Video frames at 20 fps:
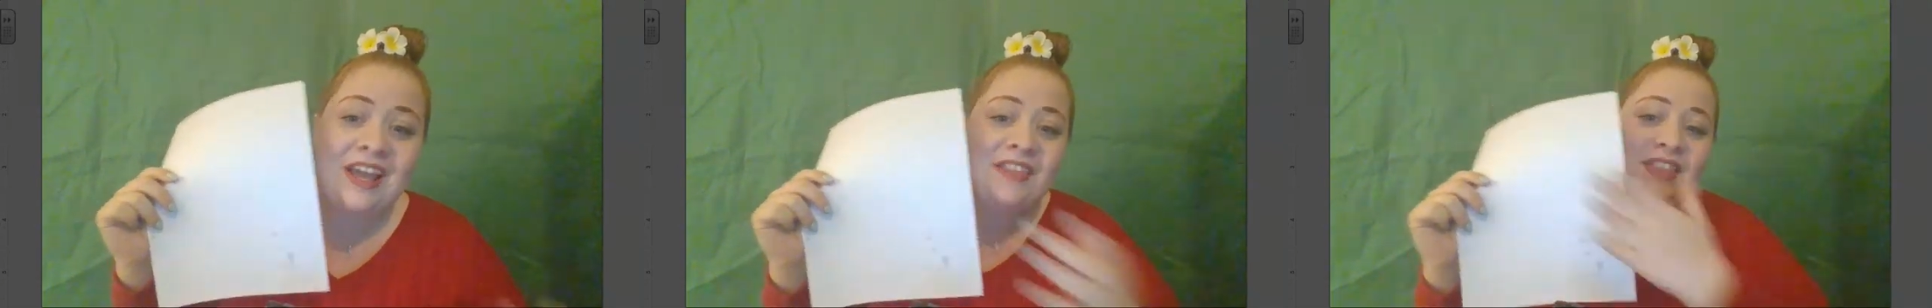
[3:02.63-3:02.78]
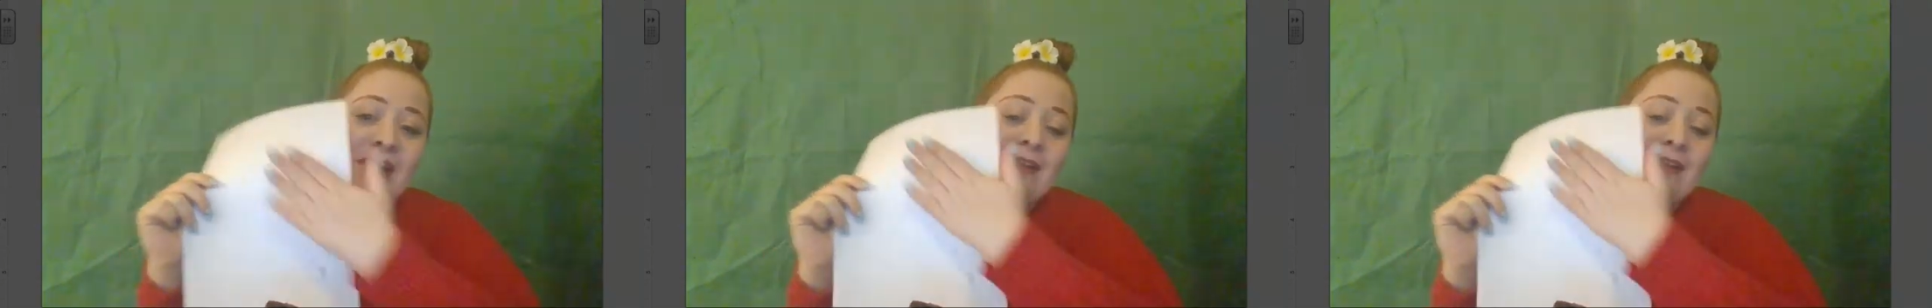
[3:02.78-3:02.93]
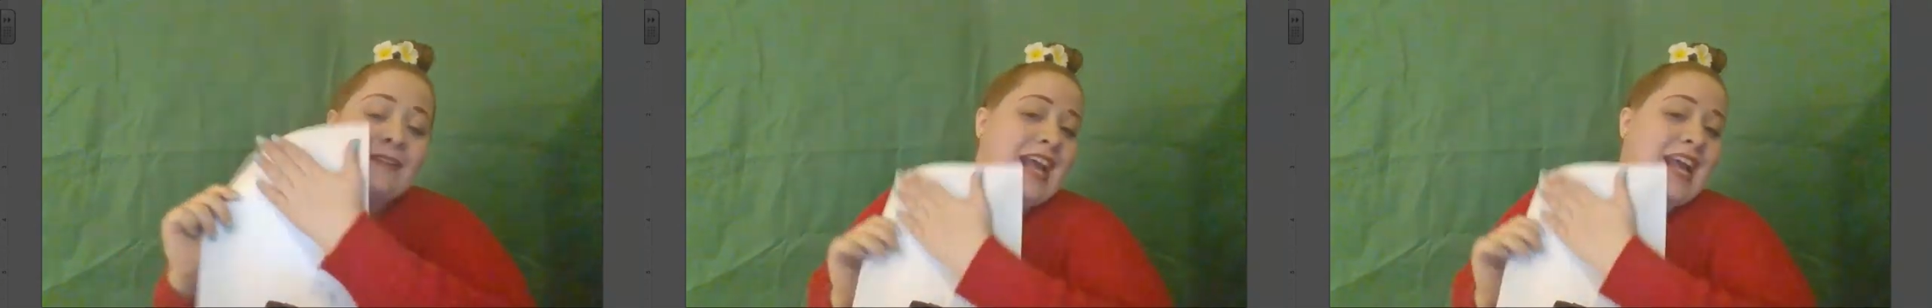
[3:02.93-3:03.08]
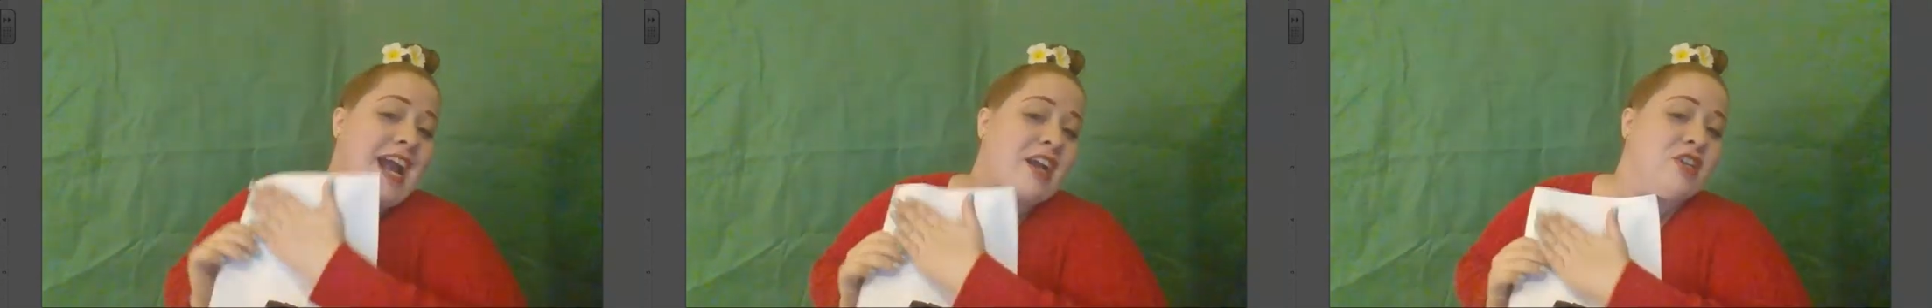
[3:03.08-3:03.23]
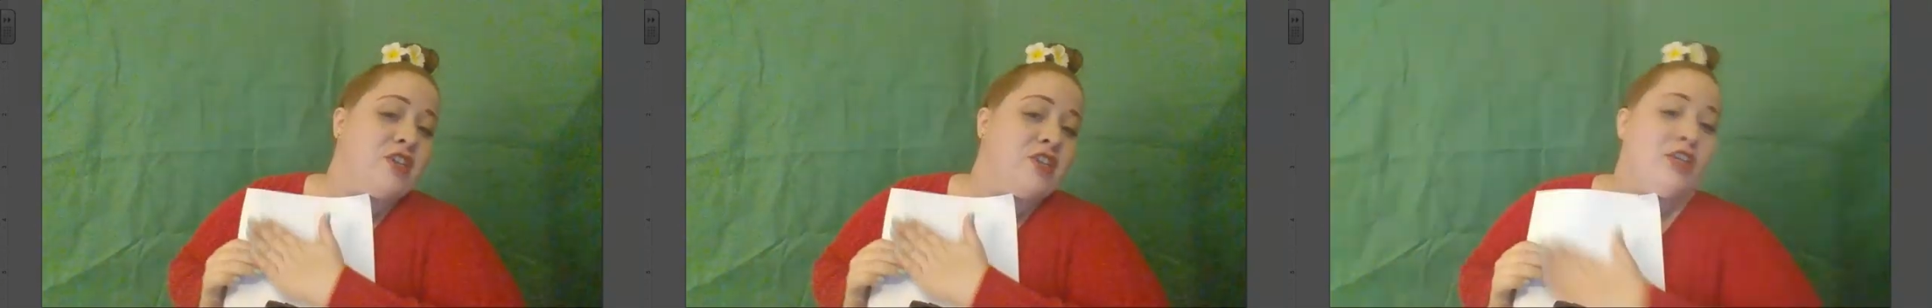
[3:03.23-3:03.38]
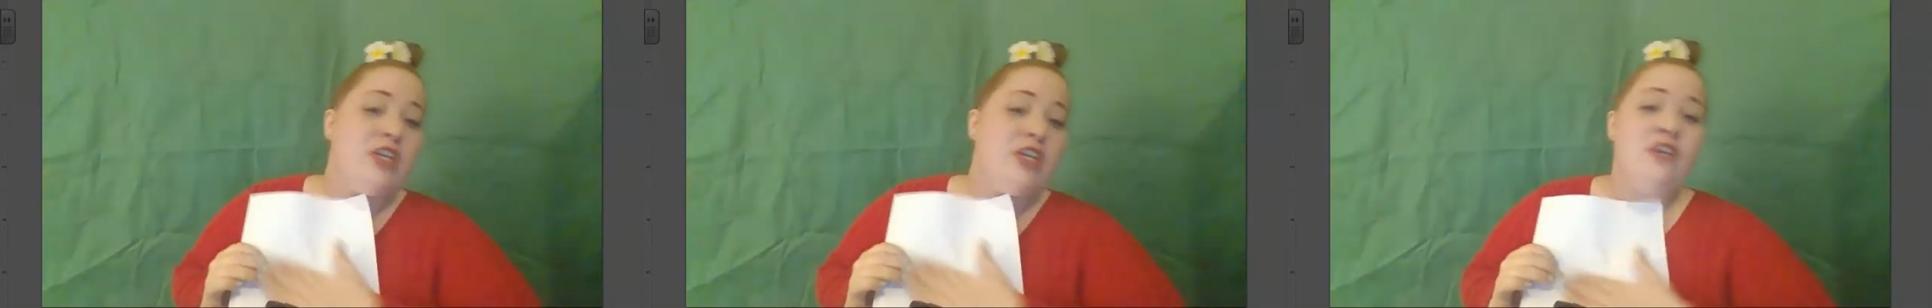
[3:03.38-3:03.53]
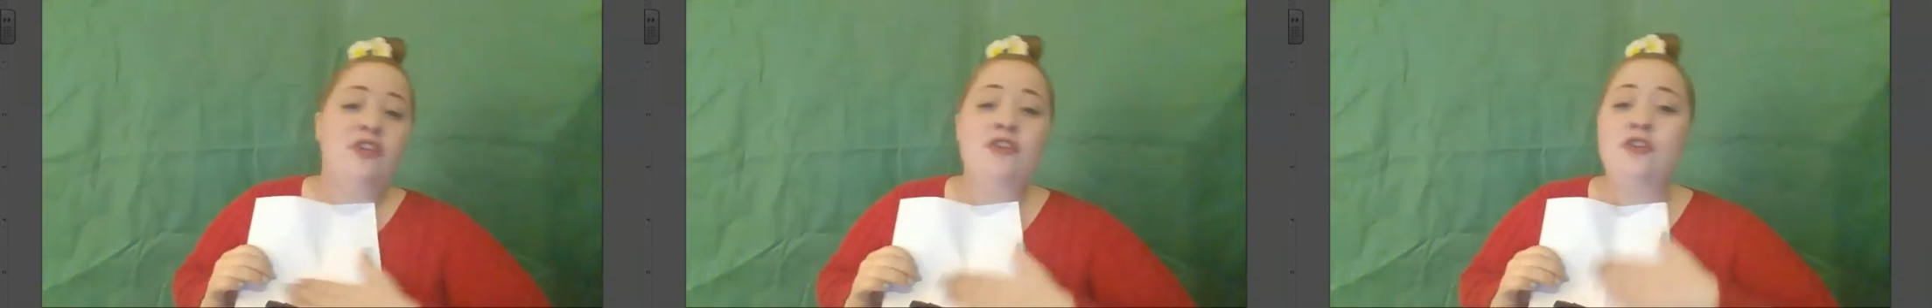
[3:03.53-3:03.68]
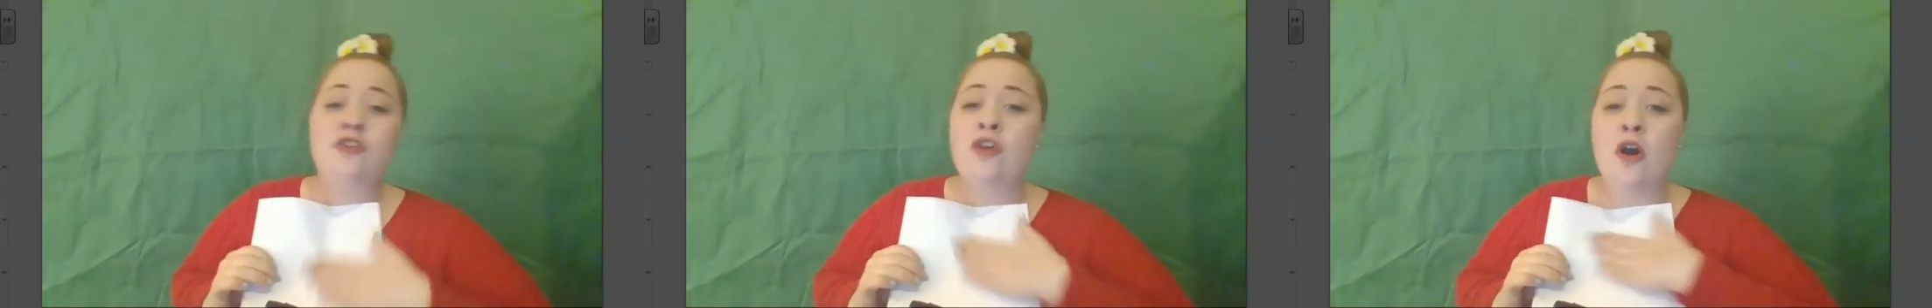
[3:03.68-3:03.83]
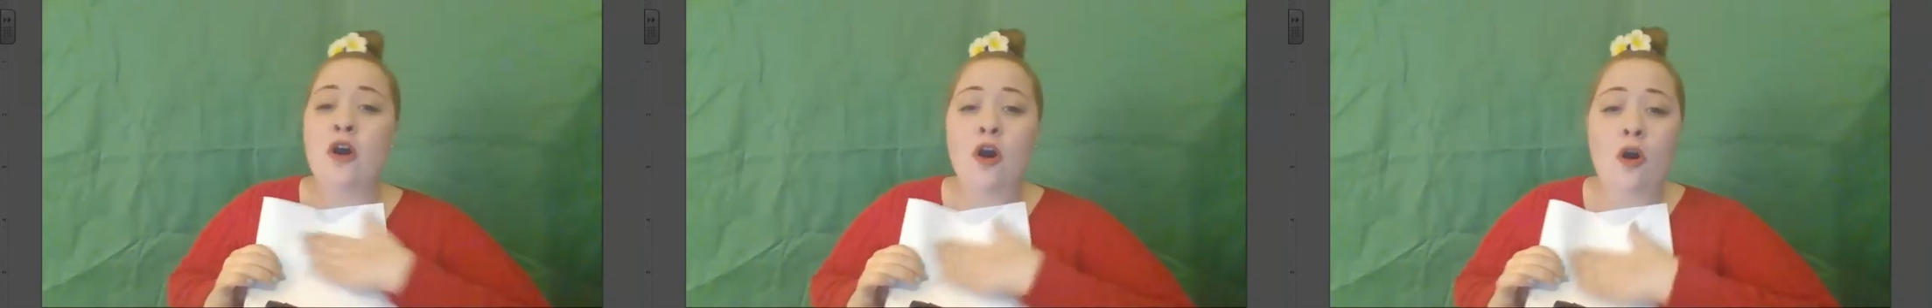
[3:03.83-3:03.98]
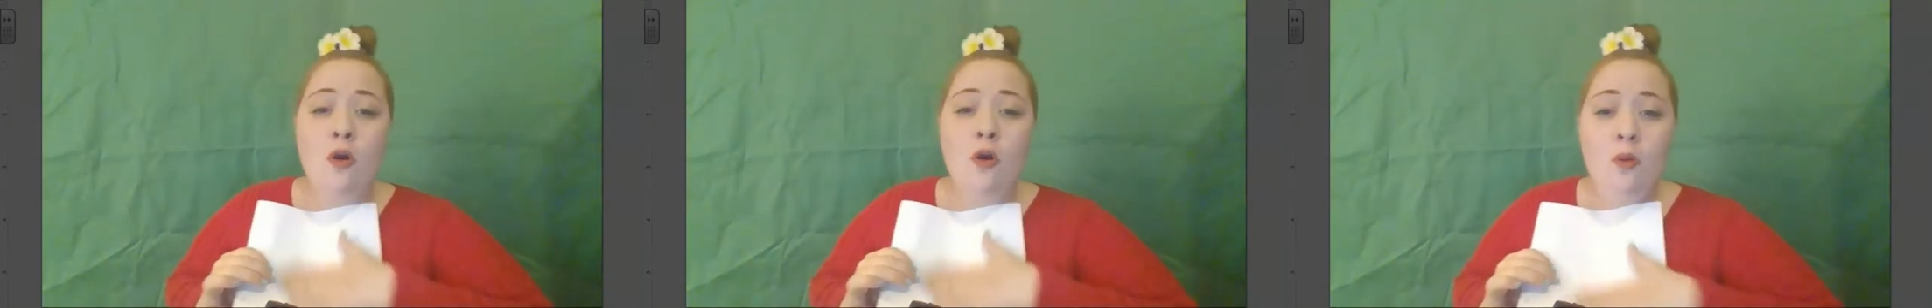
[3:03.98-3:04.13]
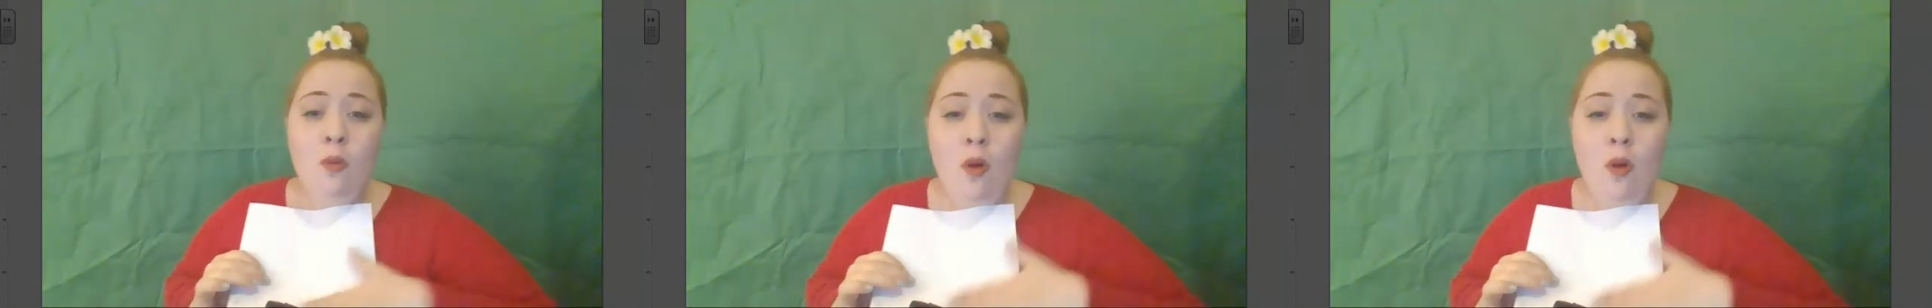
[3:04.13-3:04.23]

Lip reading: There's actually no